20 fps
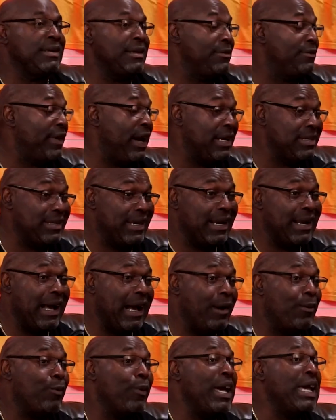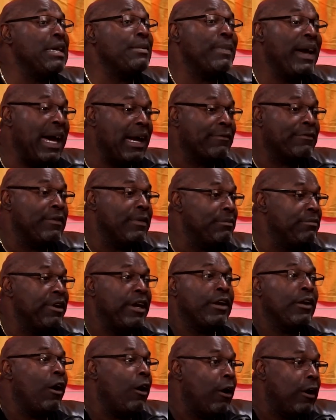advice I got way back from
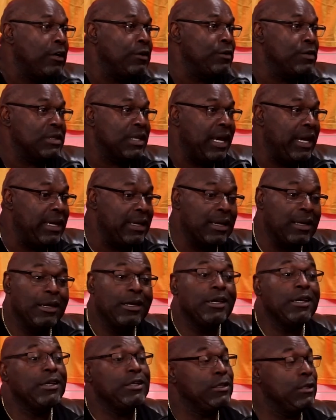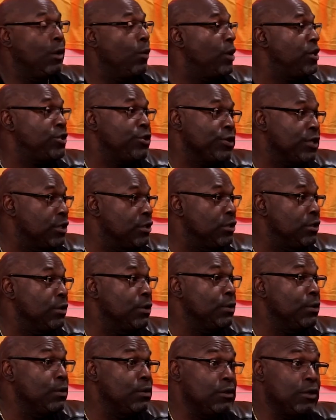Bret Hart, who was like, know what you can
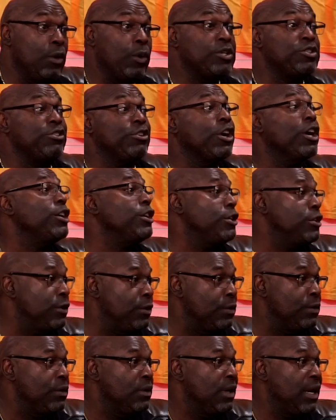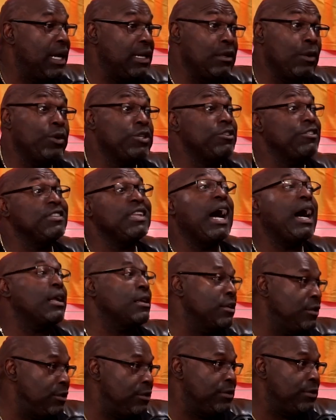do, know what you're going to do, and know what you're not
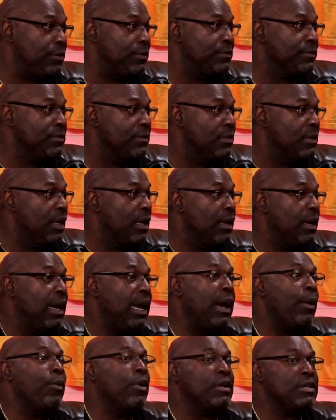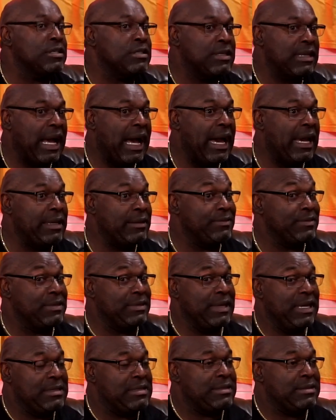going to do. And once I
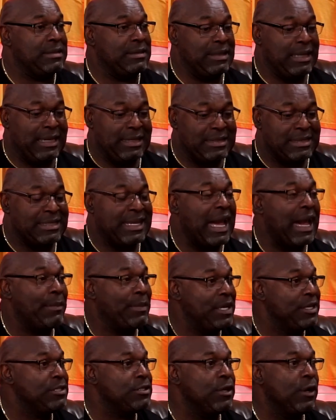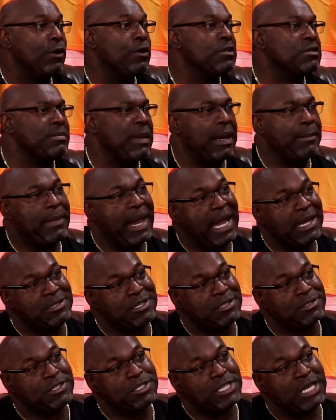established those, my
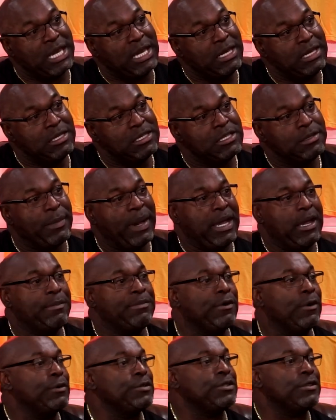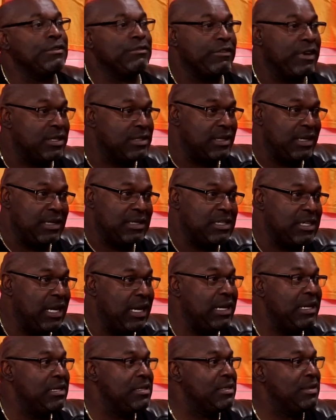matches changed, my approach to wrestling
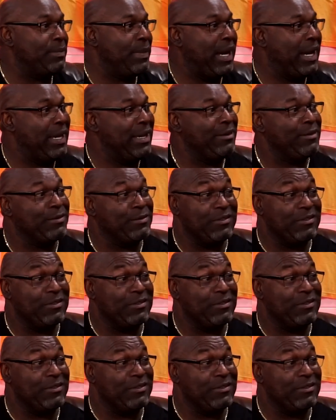changed, my